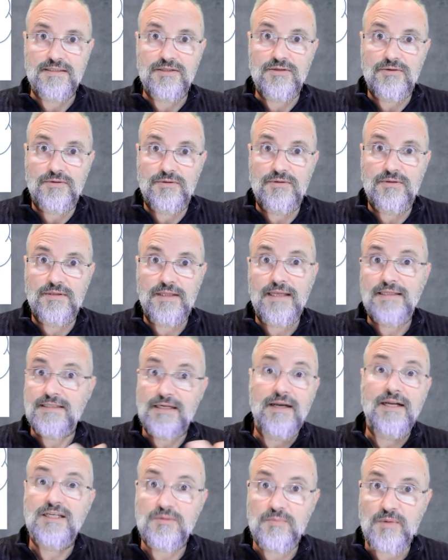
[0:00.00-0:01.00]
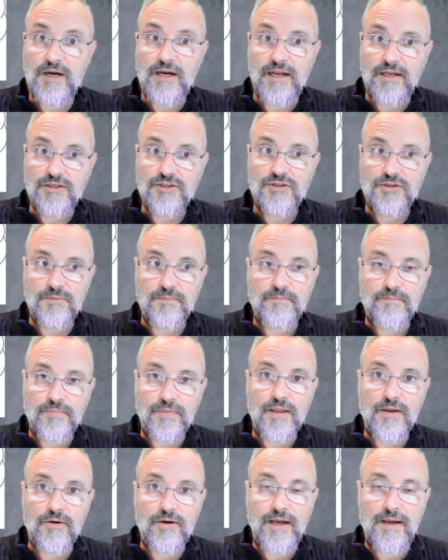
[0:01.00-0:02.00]
So that's an explanation.
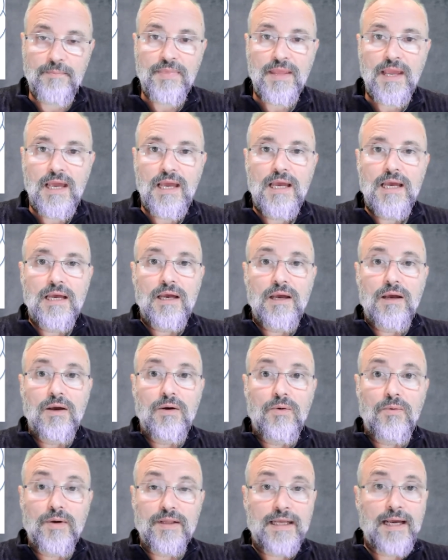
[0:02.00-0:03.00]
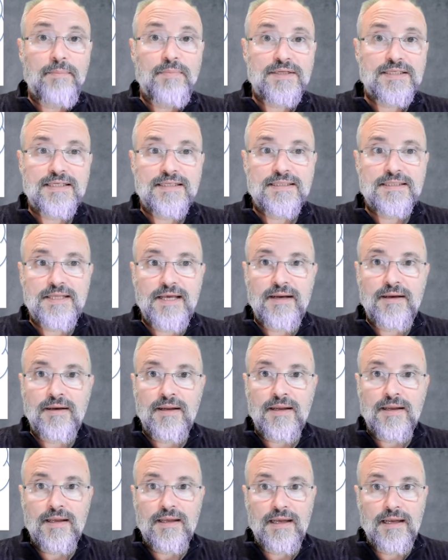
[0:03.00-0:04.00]
Okay, what happens is
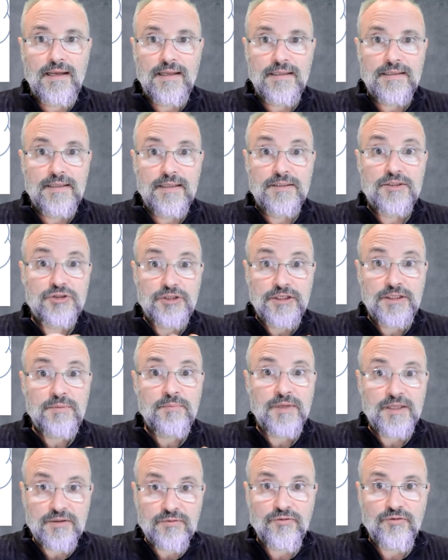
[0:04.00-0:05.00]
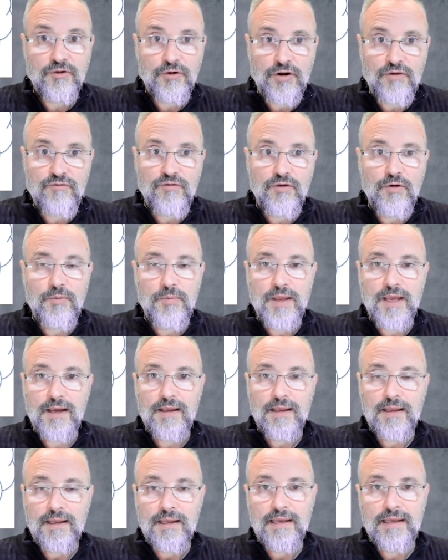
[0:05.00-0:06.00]
then uh, the treatment for a
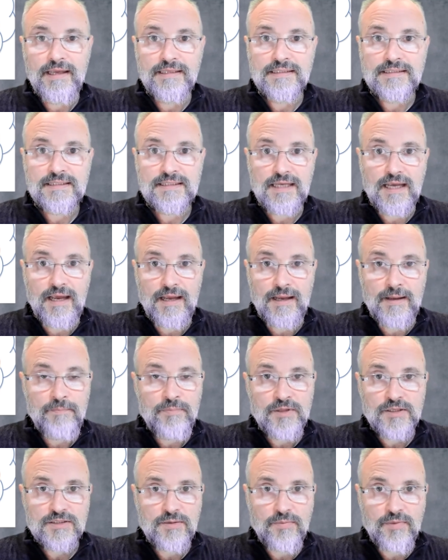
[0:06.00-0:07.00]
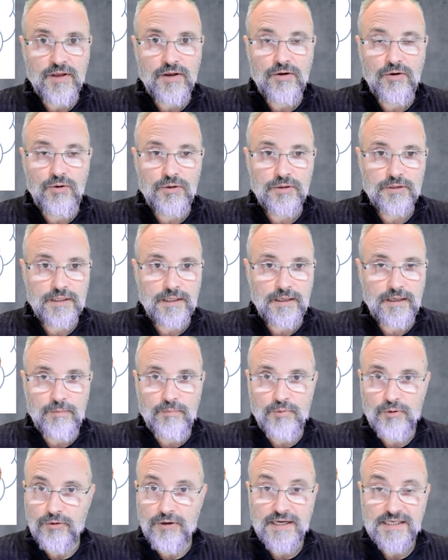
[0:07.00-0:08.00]
phobia is um, something called
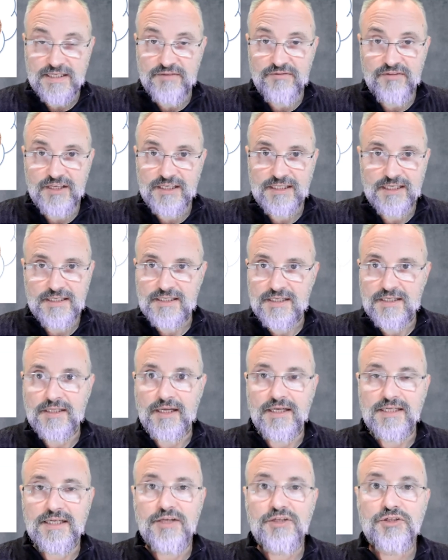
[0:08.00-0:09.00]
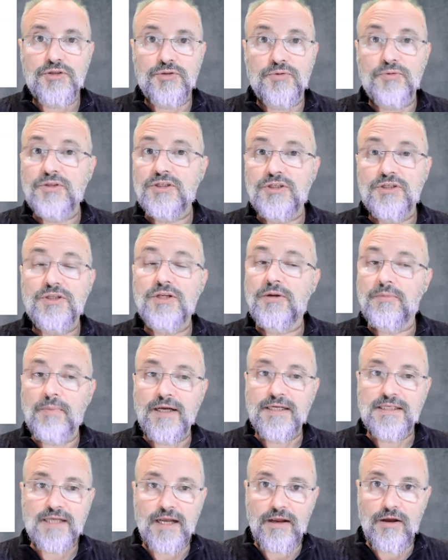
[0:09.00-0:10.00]
uh, progressive desensitization, which is done
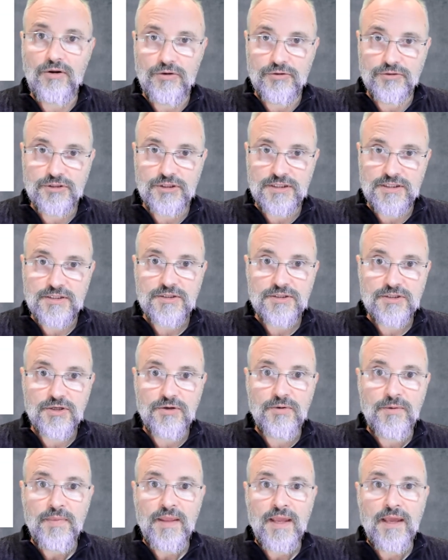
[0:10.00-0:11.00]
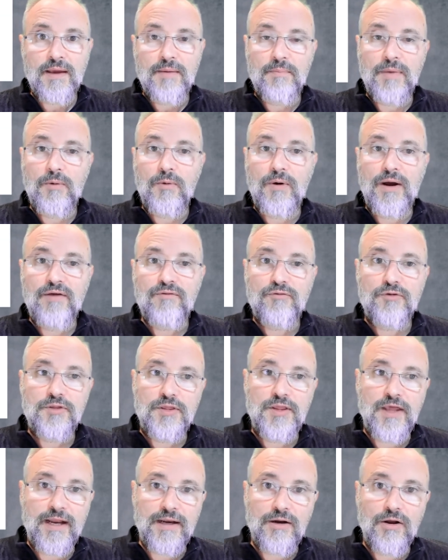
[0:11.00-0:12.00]
by psychologists. So my wife
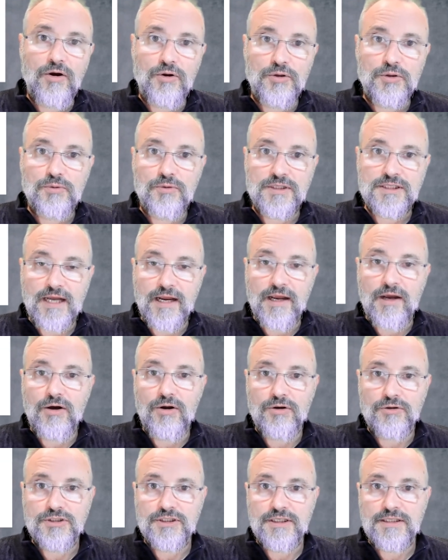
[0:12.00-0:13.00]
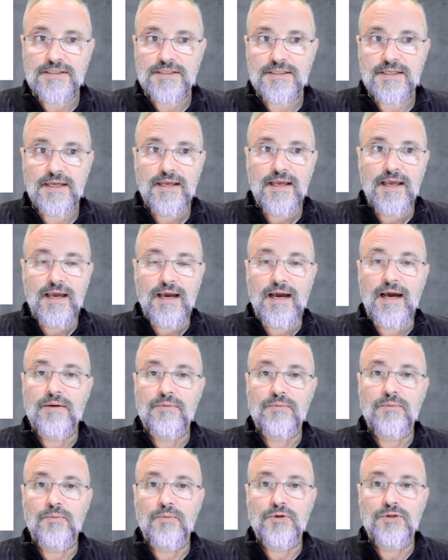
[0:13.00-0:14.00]
would then go to a psychologist
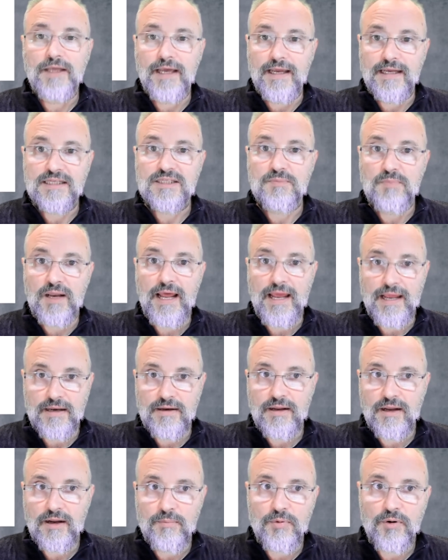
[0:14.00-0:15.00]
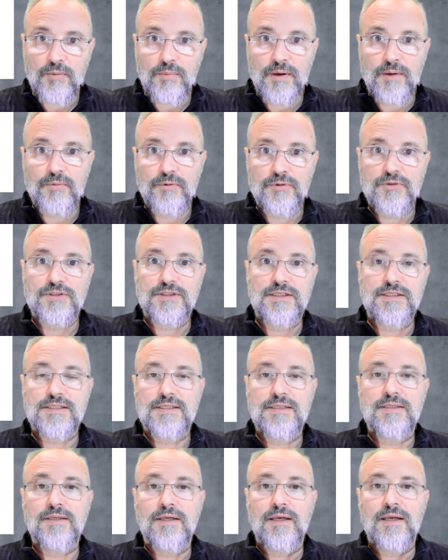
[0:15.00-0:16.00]
and would explain her problem, which is
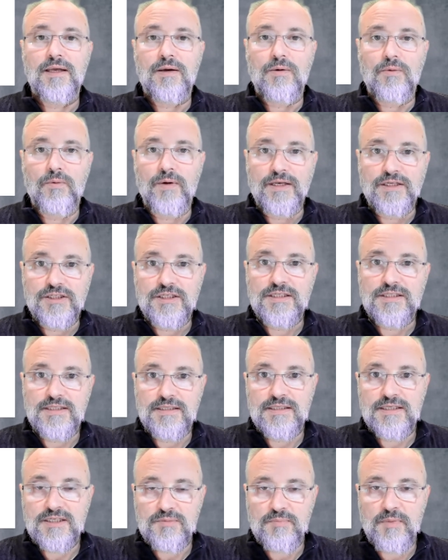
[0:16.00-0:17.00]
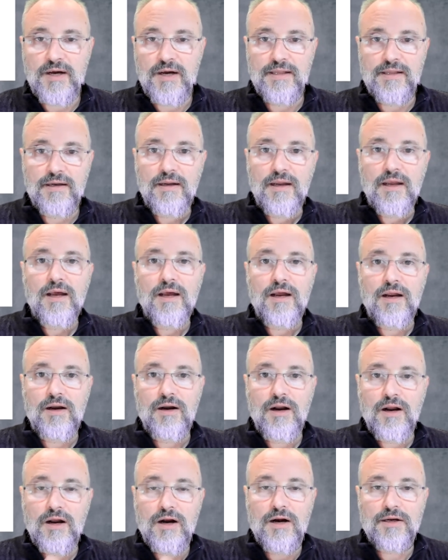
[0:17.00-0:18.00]
that when she sees a spider,
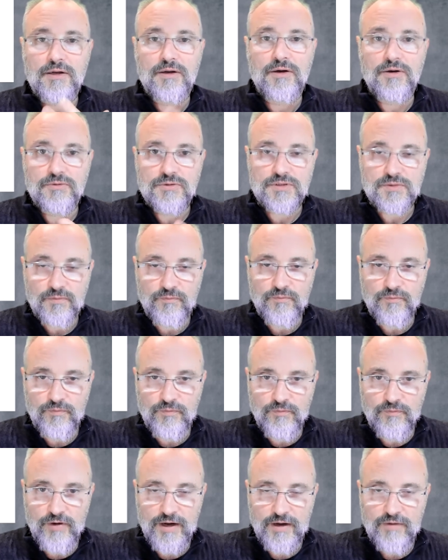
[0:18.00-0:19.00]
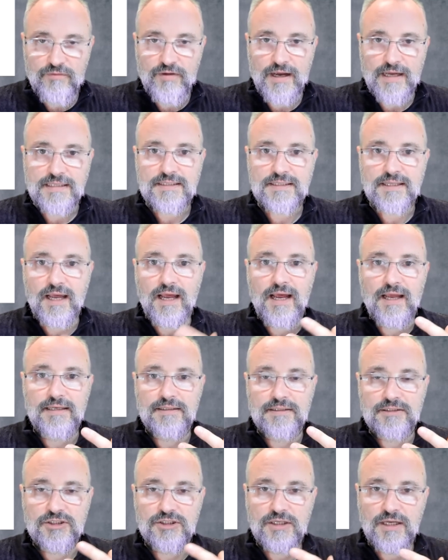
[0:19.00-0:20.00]
her heart goes very fast
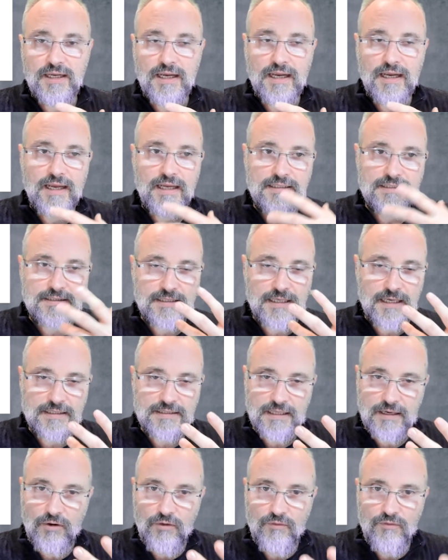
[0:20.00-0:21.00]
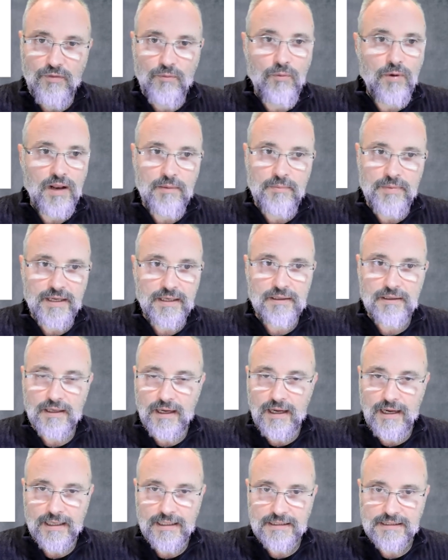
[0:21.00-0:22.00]
and she gets, has an overwhelming
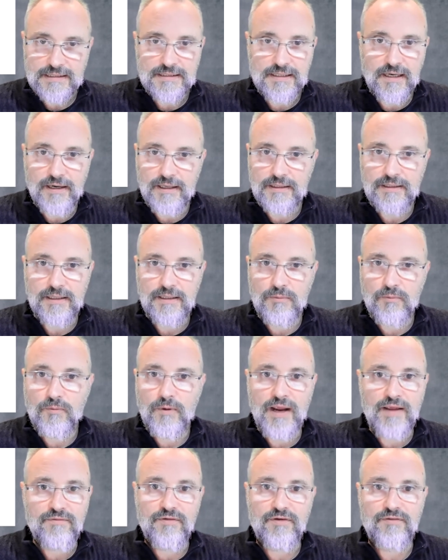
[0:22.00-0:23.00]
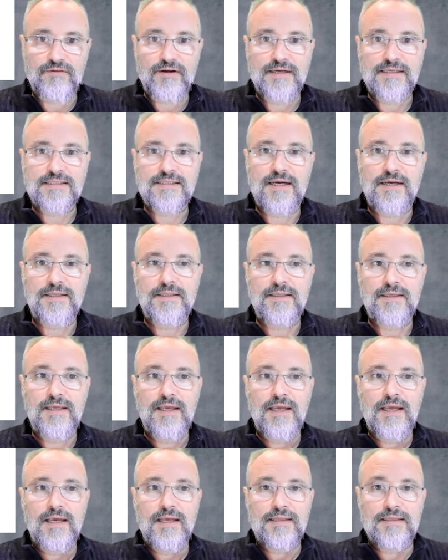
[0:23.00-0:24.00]
anxiety, wave of anxiety,
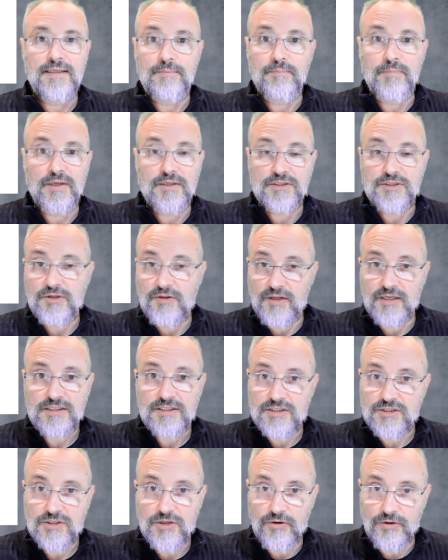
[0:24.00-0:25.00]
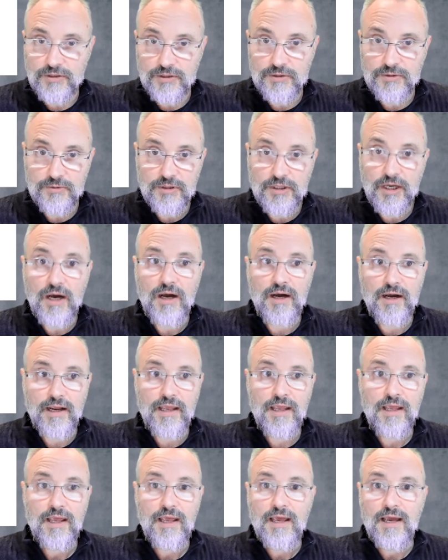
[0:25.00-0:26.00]
that because she thinks she's going to
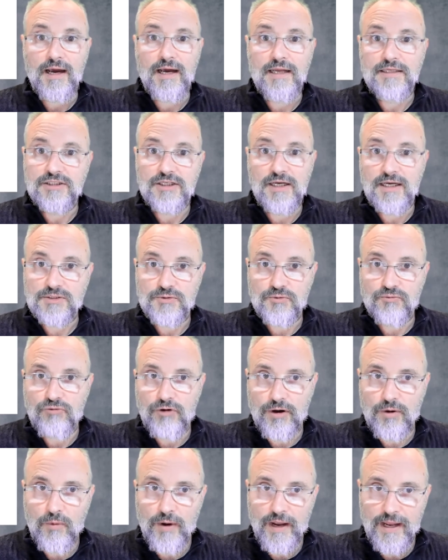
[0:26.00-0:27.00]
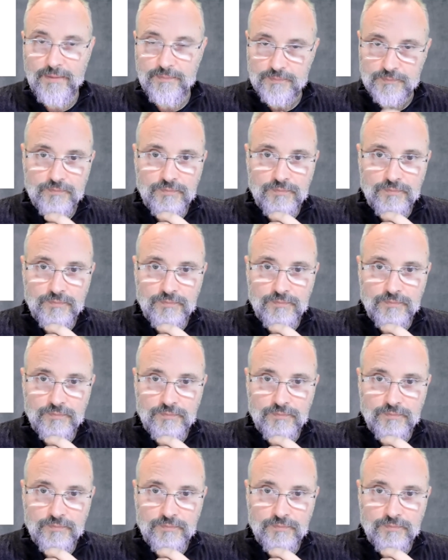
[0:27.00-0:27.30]
die and she has to run away.